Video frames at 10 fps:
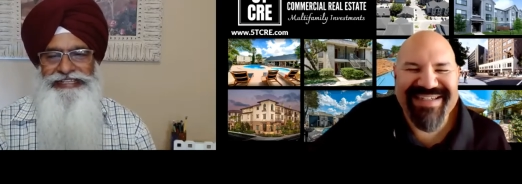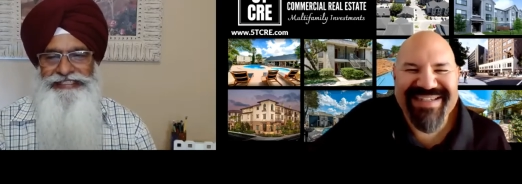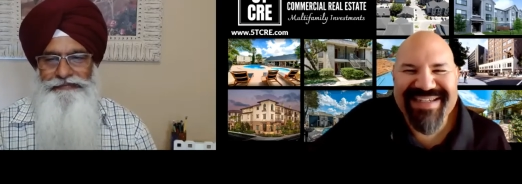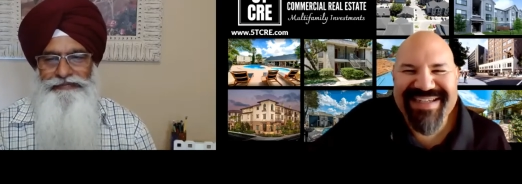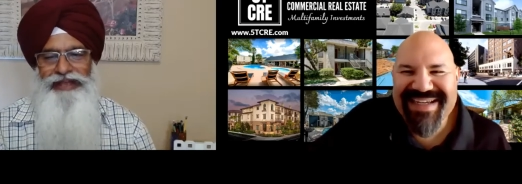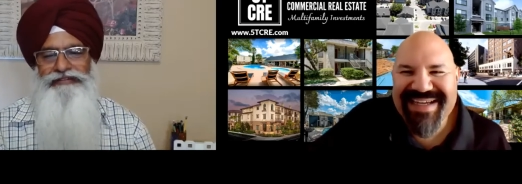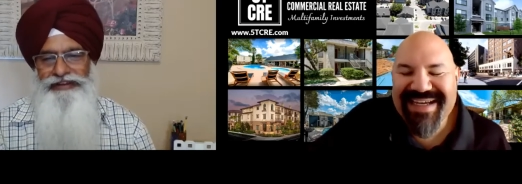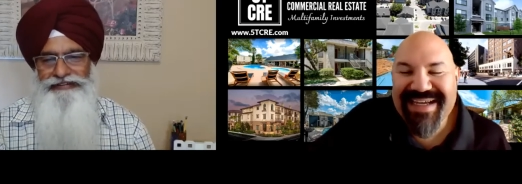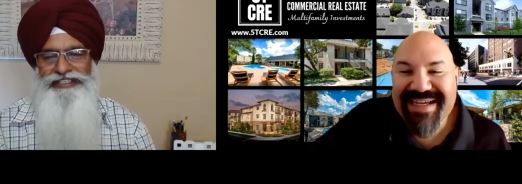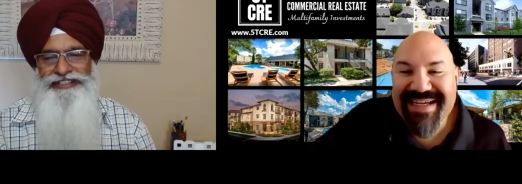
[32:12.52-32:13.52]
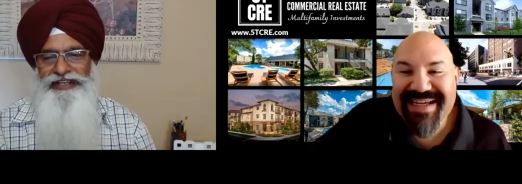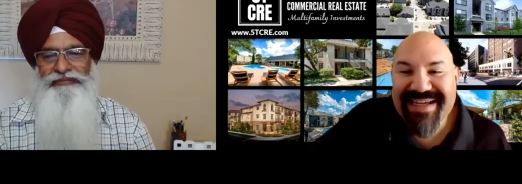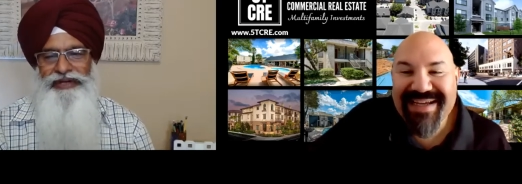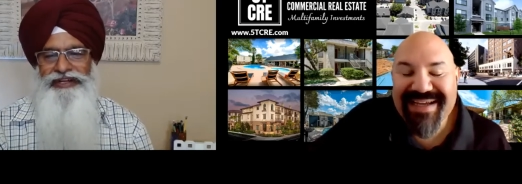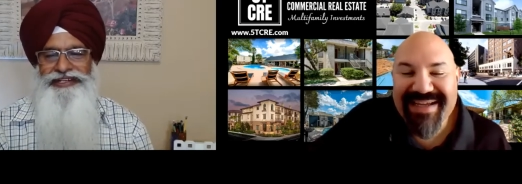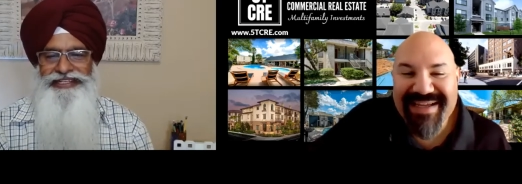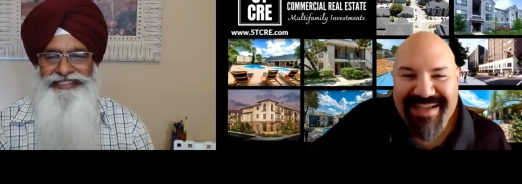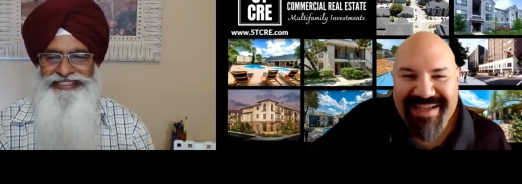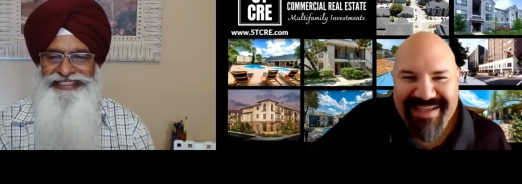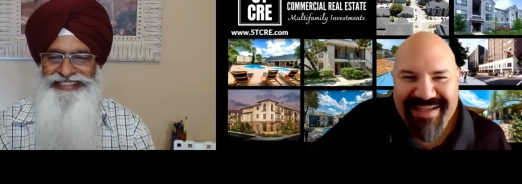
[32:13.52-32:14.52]
Speaker 1: the power of the sub market
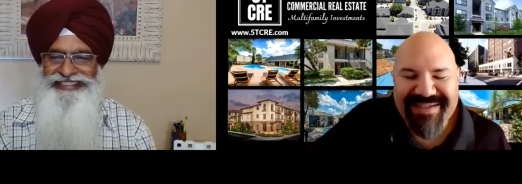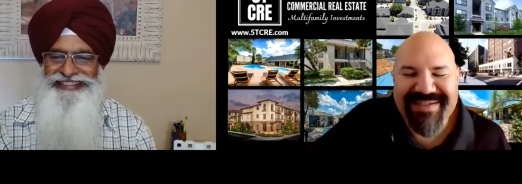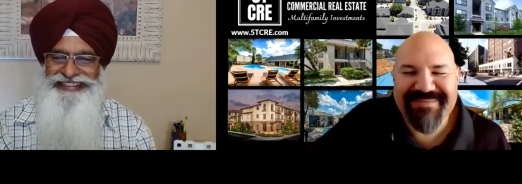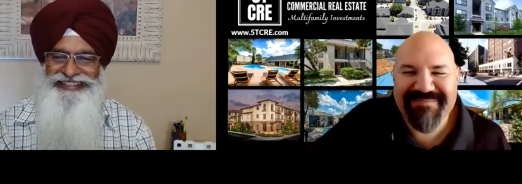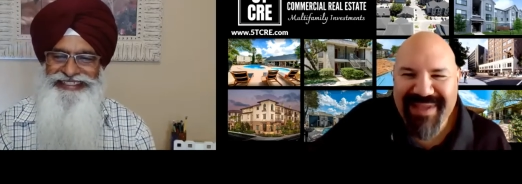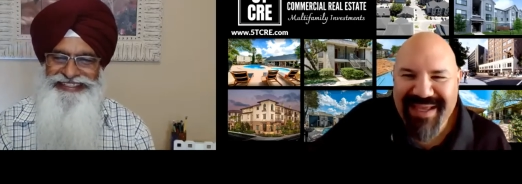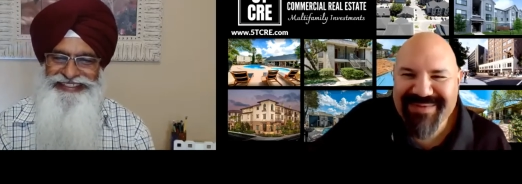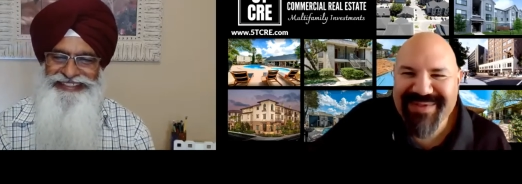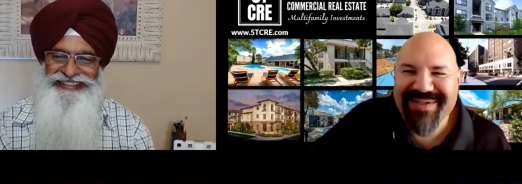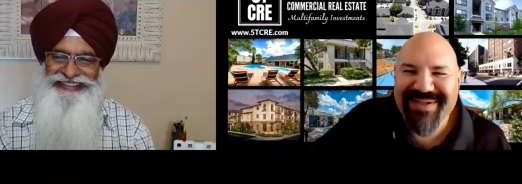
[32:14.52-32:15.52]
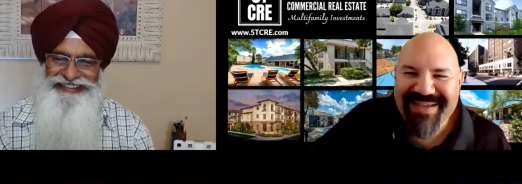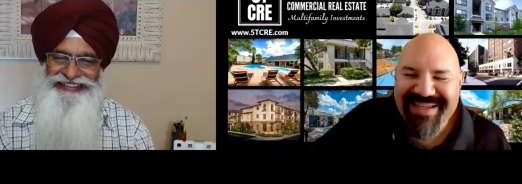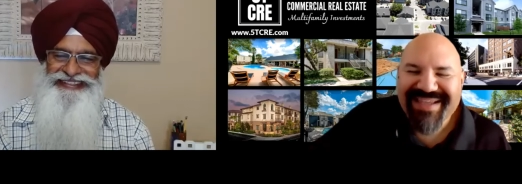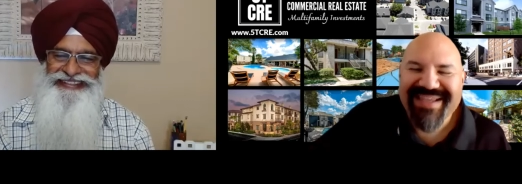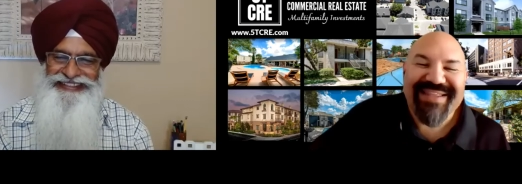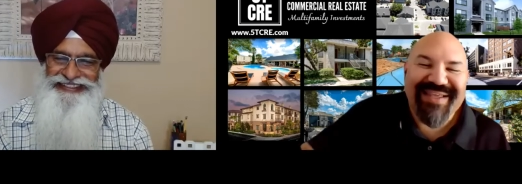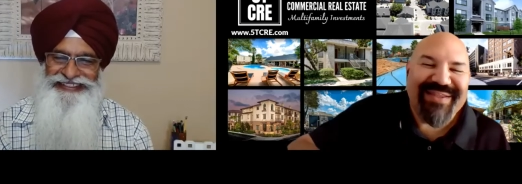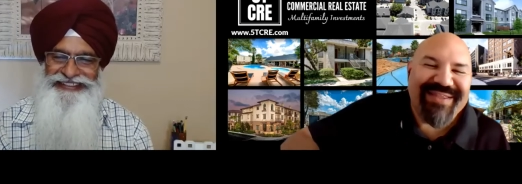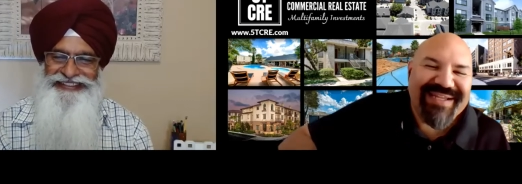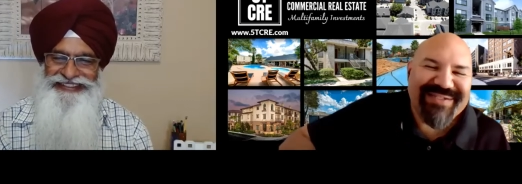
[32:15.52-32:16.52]
yes
Speaker 2: absolutely
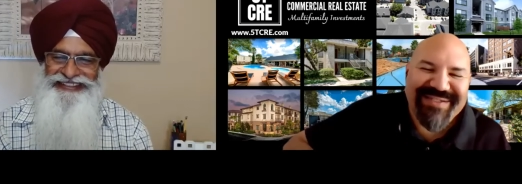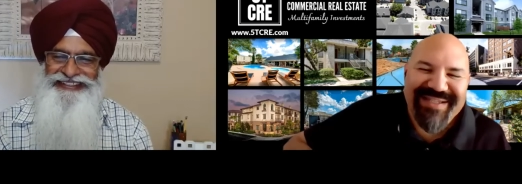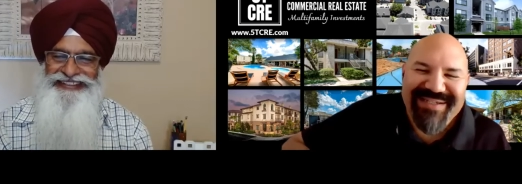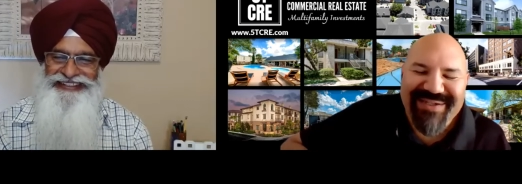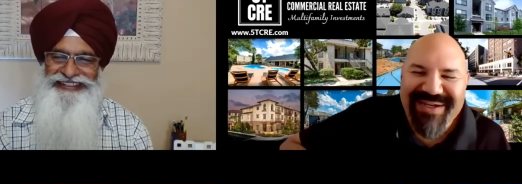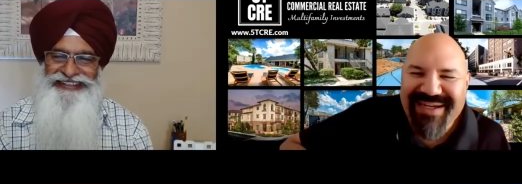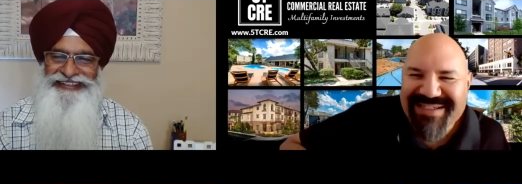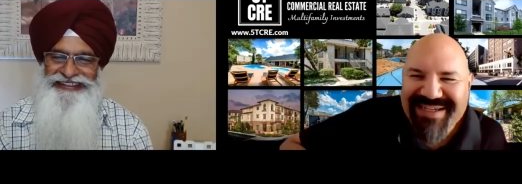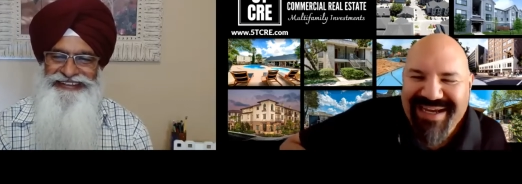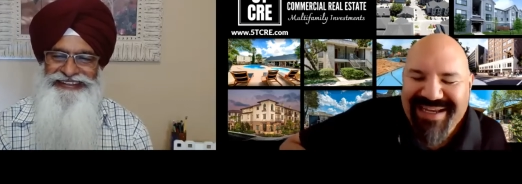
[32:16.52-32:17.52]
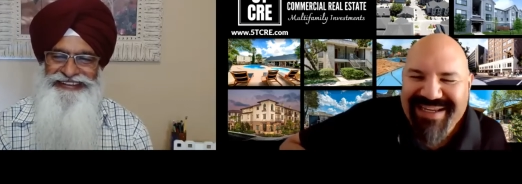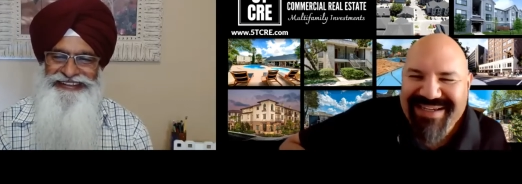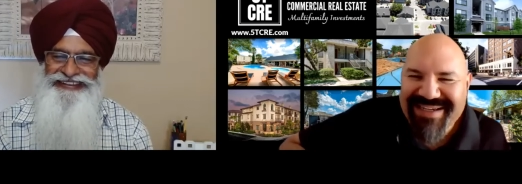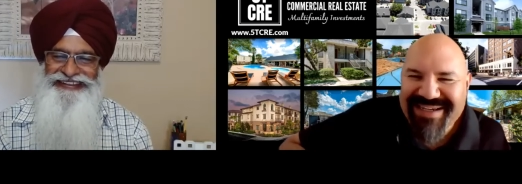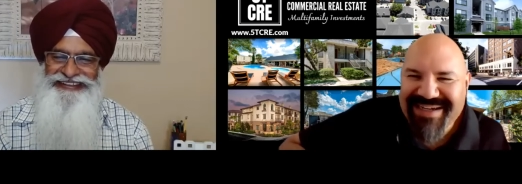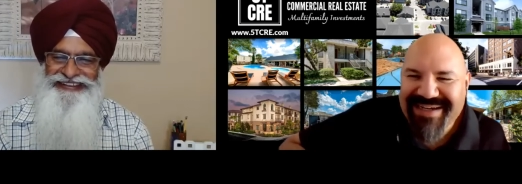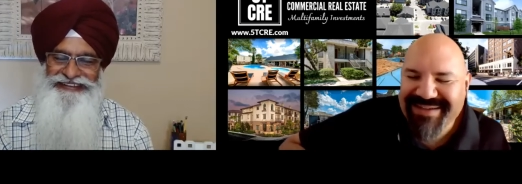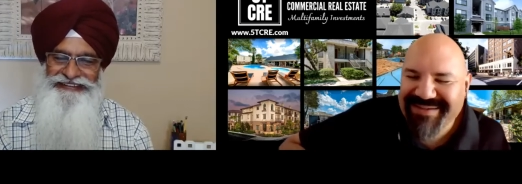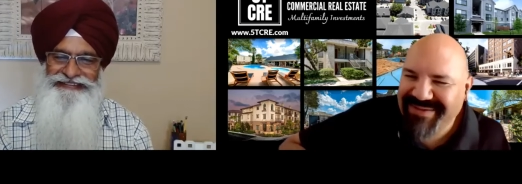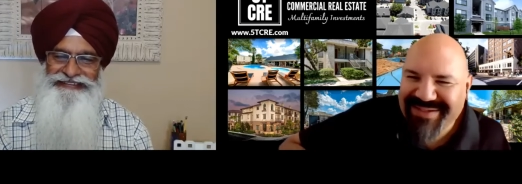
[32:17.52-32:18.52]
that that's that's good insight and
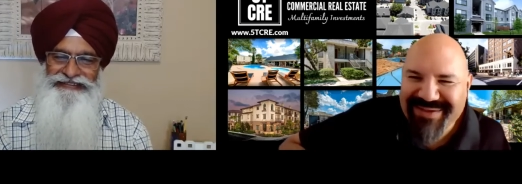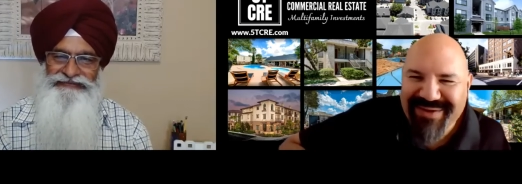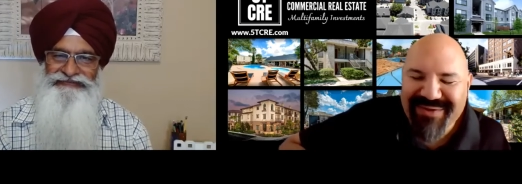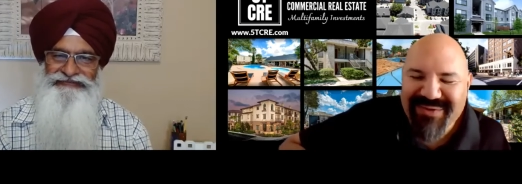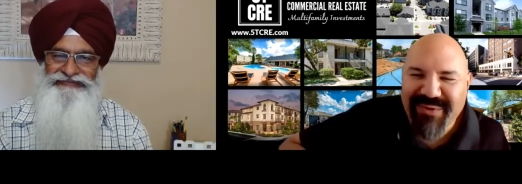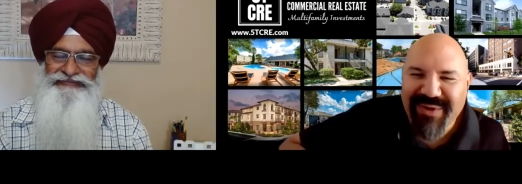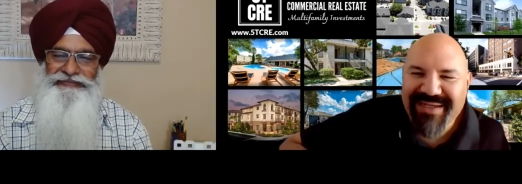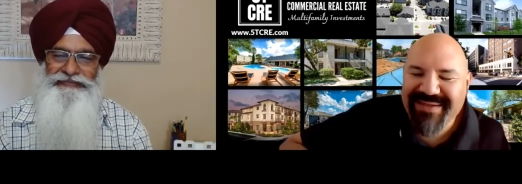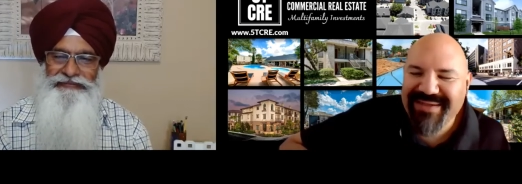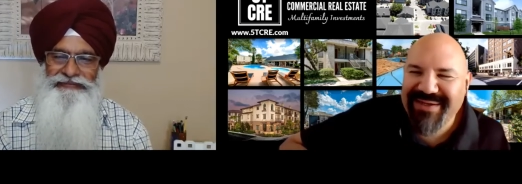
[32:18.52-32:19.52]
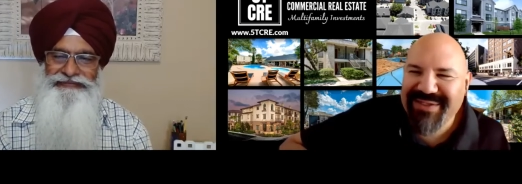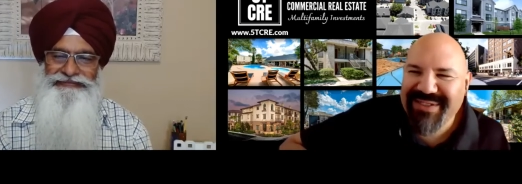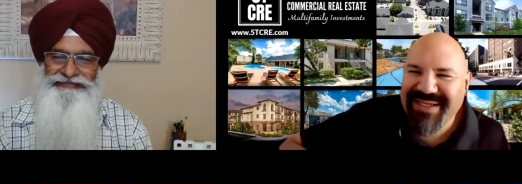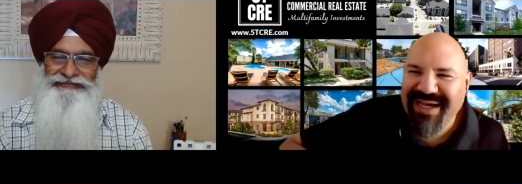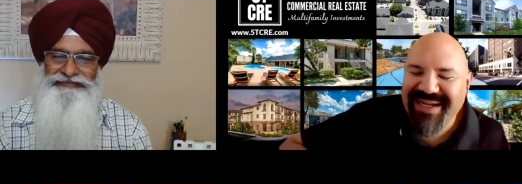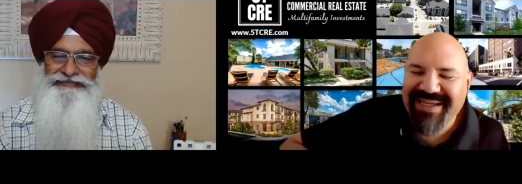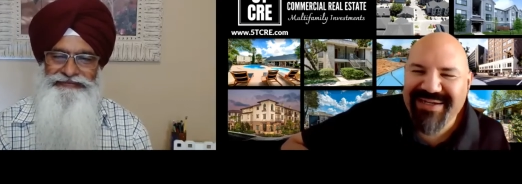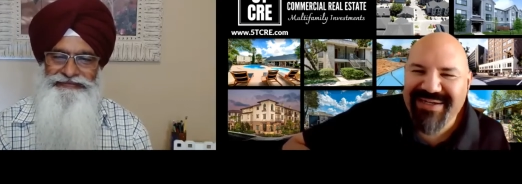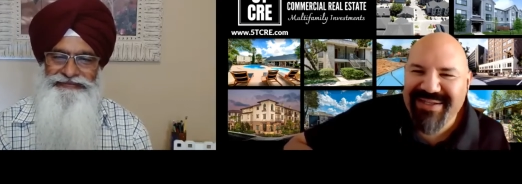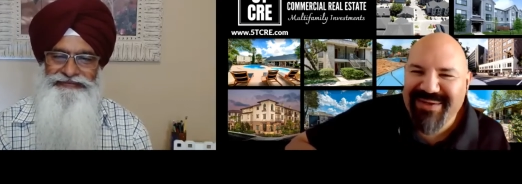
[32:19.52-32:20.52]
uh it's it's great you know just to kind of
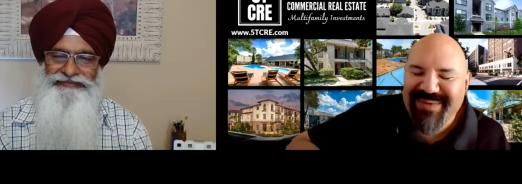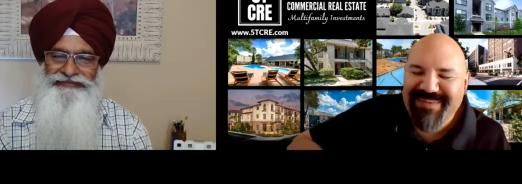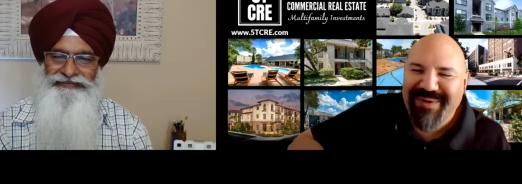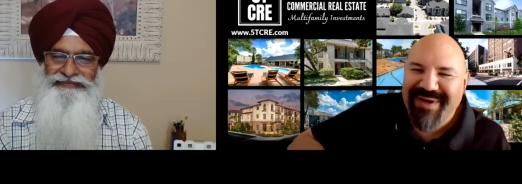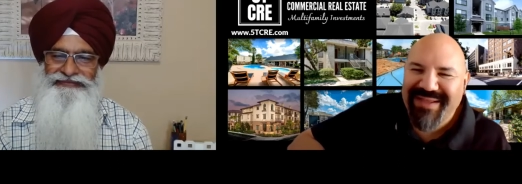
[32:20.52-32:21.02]
hear a little bit more i